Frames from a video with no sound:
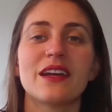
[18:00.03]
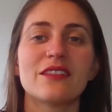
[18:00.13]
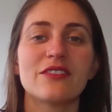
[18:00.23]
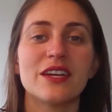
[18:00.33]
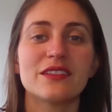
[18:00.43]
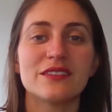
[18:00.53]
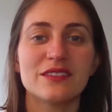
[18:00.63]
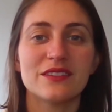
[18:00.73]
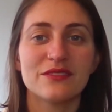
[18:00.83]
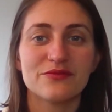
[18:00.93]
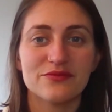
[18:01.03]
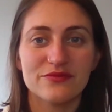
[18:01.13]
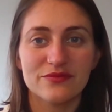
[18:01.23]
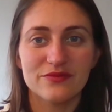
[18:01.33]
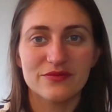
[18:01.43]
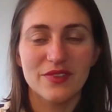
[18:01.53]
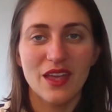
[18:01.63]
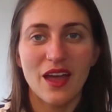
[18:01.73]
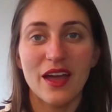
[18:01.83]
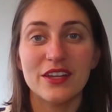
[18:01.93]
the wrist.
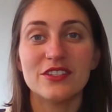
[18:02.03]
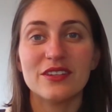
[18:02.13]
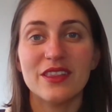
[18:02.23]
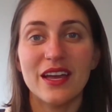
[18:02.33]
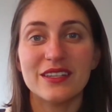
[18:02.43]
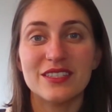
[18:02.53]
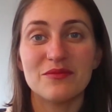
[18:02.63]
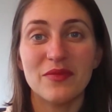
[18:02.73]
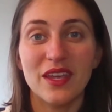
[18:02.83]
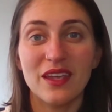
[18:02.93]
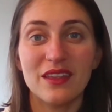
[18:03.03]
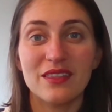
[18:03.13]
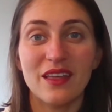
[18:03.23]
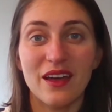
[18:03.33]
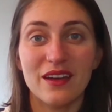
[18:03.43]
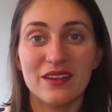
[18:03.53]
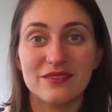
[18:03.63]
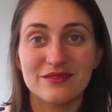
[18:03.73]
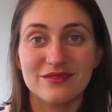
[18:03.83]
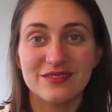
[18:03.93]
I took that to mean that,
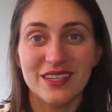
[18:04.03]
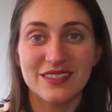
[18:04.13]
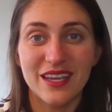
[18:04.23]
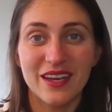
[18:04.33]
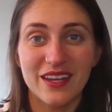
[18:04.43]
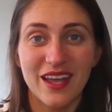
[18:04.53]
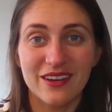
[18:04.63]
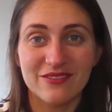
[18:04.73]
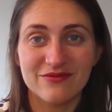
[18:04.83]
and say it again.